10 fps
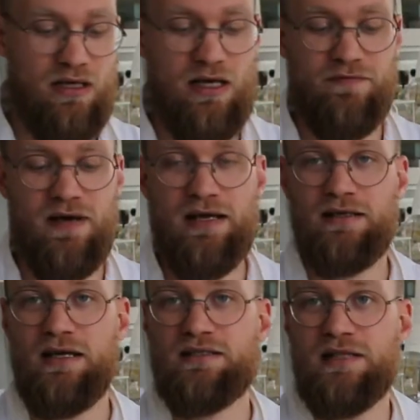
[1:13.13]
I find
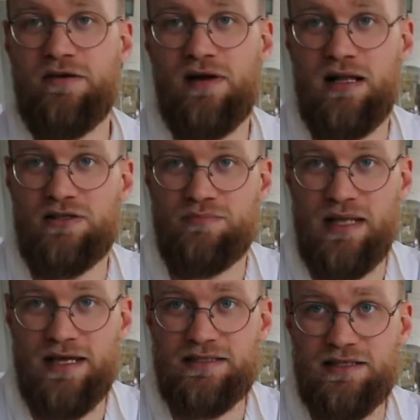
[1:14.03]
a sterile
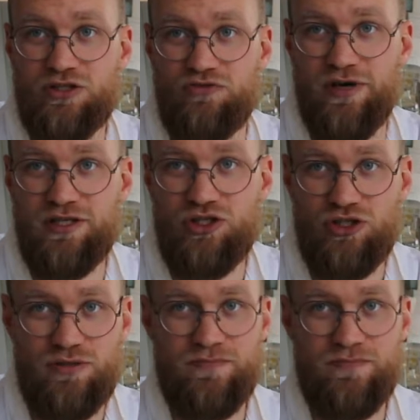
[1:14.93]
plastic syringe,